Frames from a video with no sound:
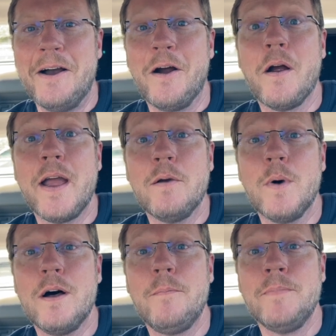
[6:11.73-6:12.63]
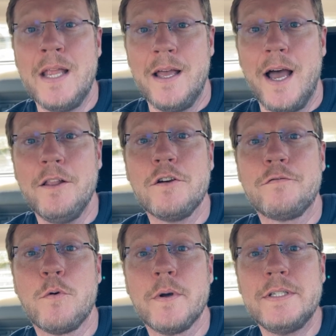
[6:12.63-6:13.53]
All right, well, I look
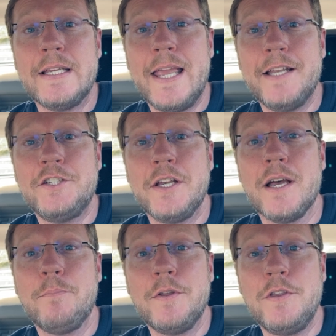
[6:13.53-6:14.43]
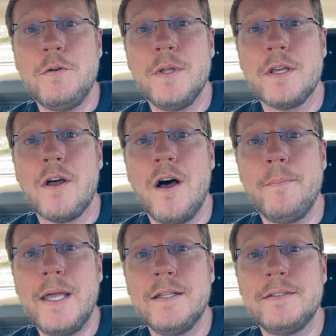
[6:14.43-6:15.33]
forward to catching up with you in the
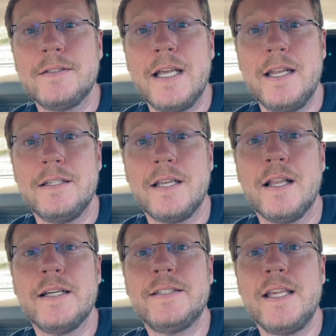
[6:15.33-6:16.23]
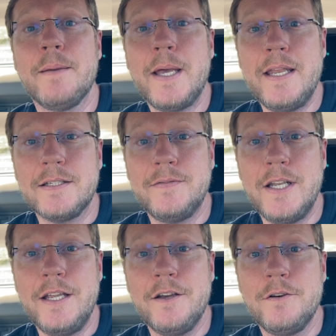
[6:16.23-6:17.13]
comments. And until I see you on my next
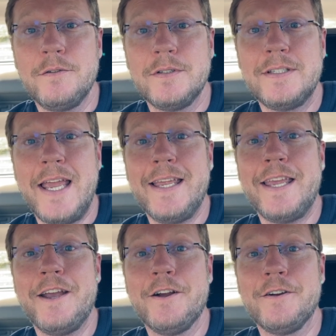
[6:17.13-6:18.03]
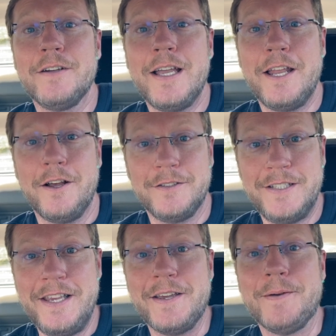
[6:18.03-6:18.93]
video, take care and I'll
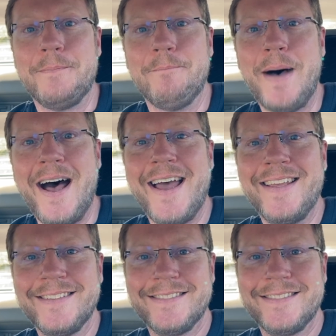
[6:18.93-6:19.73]
see you. Bye.